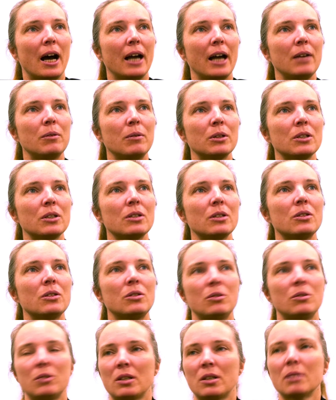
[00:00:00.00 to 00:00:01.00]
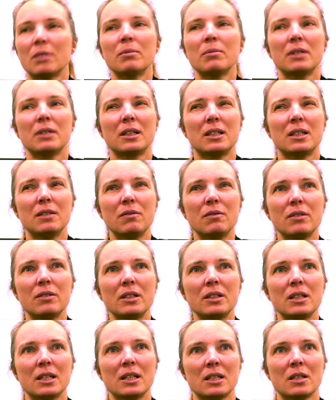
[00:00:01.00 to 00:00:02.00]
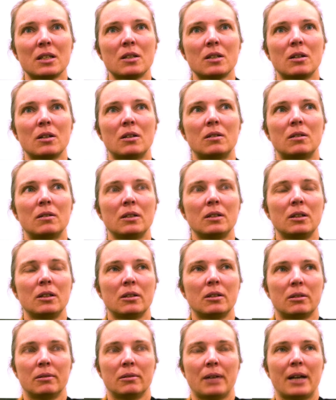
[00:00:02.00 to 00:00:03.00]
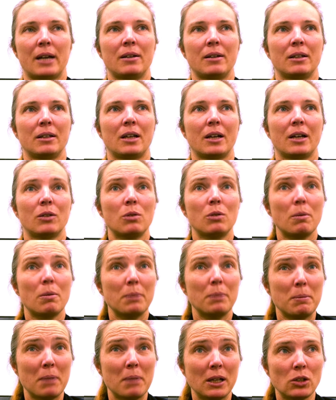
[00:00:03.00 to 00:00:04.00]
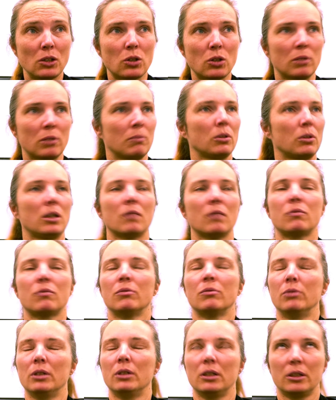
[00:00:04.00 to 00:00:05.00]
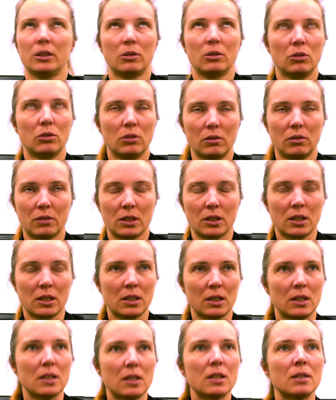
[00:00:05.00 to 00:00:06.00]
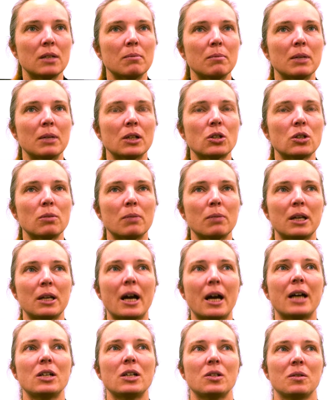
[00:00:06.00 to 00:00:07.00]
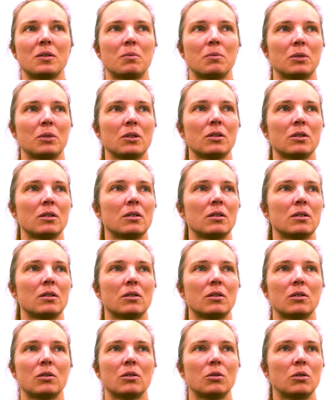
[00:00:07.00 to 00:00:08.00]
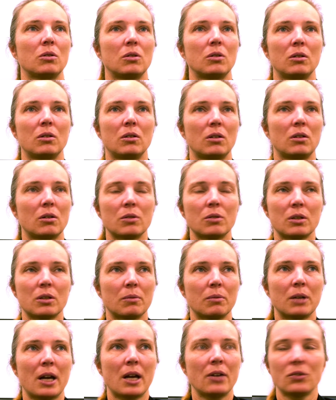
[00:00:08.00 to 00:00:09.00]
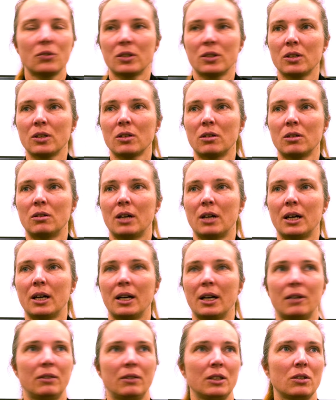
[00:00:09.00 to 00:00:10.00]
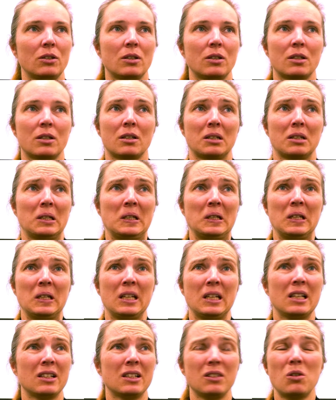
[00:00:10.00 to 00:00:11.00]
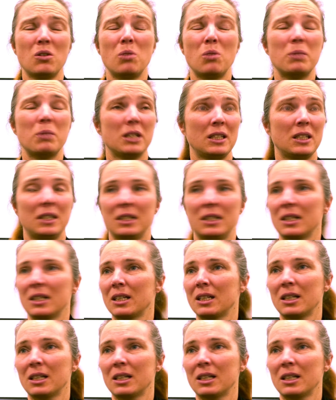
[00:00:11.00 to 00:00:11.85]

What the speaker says: I wanted to do something different. And so, you know, I grew up in Belgium. We have really good universities in Belgium, but I just wanted to go somewhere else. And so I went to study in England. Nobody did that